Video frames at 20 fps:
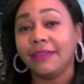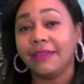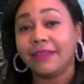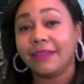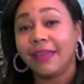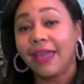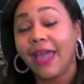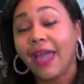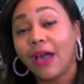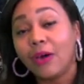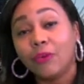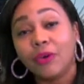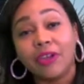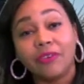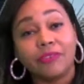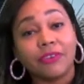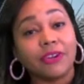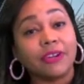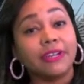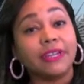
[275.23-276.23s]

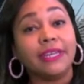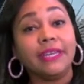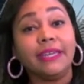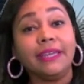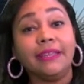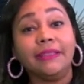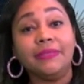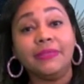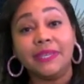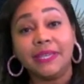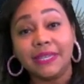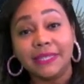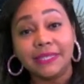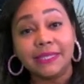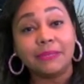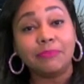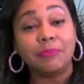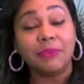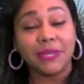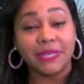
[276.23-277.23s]
However, in
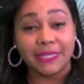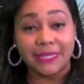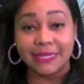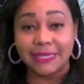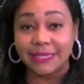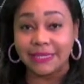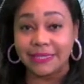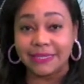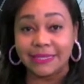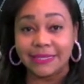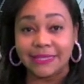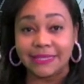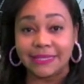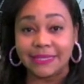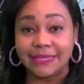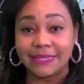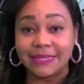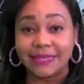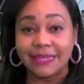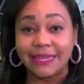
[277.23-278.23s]
this
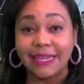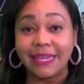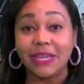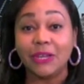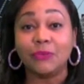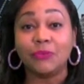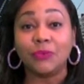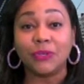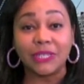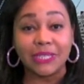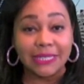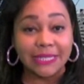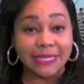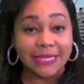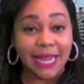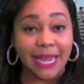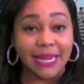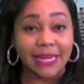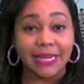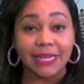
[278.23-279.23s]
business, in real
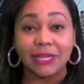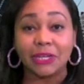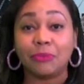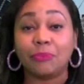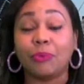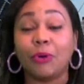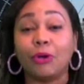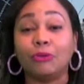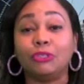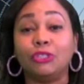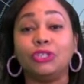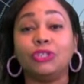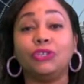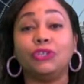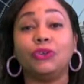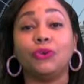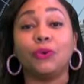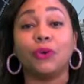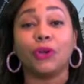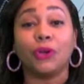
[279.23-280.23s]
estate, in
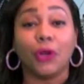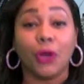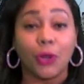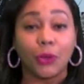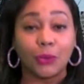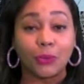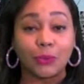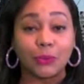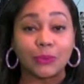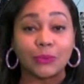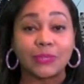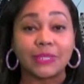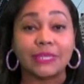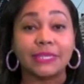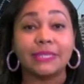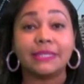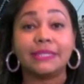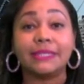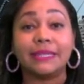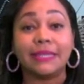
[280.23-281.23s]
approaching your goals
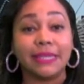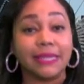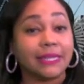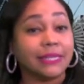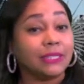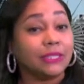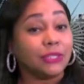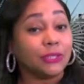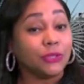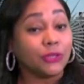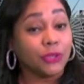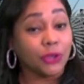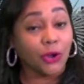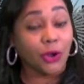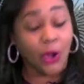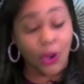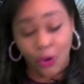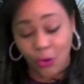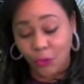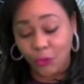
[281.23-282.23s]
to get into
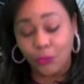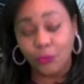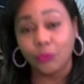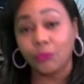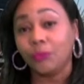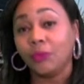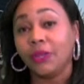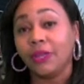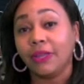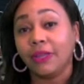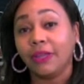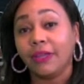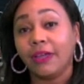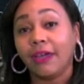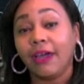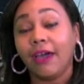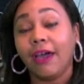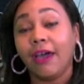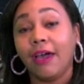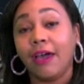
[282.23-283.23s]
your home,
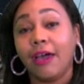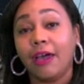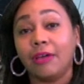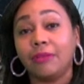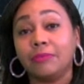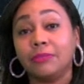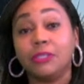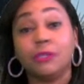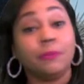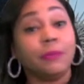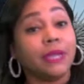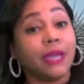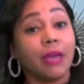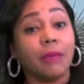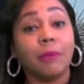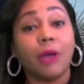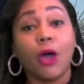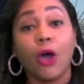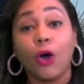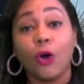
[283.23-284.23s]
to
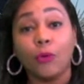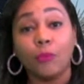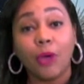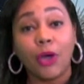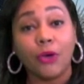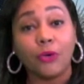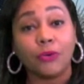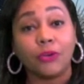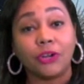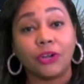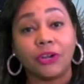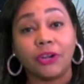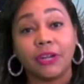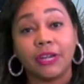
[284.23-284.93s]
become a homeowner,